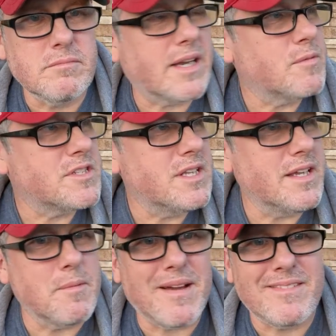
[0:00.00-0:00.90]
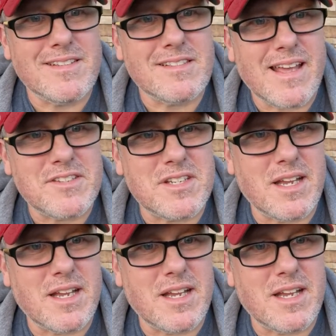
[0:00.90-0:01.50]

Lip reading: But I was thinking about this last